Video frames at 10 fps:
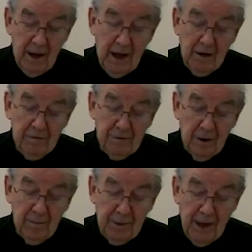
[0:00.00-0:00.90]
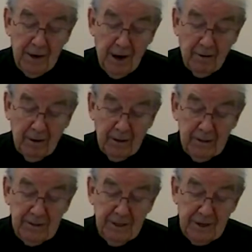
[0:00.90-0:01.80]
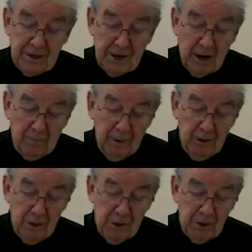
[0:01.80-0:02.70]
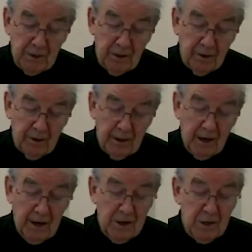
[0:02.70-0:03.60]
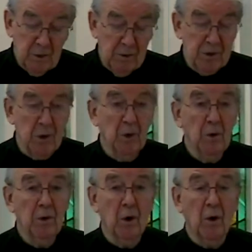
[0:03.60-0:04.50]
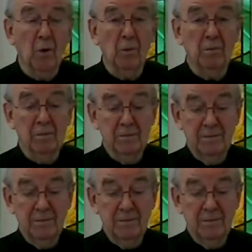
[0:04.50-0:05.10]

And from that hour, the disciple took her into his own home.